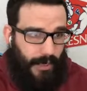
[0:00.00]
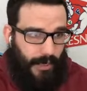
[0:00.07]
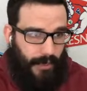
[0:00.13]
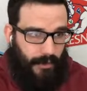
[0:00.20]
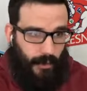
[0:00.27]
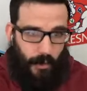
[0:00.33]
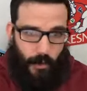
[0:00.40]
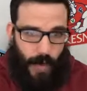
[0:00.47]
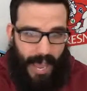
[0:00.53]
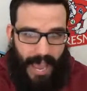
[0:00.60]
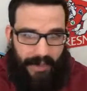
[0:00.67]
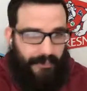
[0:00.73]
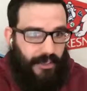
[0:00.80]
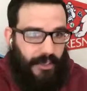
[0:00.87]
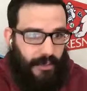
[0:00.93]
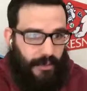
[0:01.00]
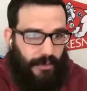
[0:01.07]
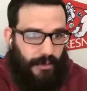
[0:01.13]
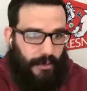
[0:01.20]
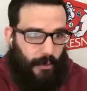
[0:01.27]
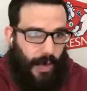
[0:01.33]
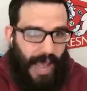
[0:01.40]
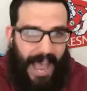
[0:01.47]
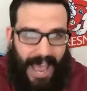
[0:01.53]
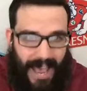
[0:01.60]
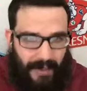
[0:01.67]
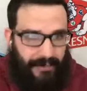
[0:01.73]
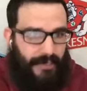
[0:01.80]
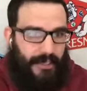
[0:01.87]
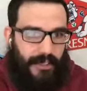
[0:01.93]
and you have to get
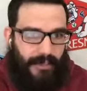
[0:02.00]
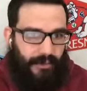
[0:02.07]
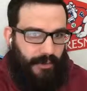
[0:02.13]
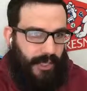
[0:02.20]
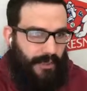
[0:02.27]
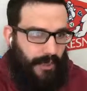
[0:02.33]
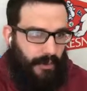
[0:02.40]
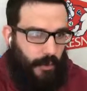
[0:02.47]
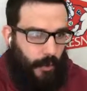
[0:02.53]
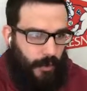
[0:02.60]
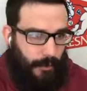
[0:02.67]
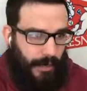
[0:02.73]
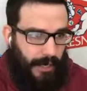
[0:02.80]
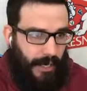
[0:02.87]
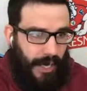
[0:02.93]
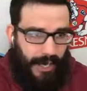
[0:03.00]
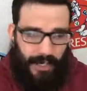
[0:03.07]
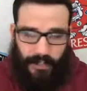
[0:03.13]
a franchise quarterback.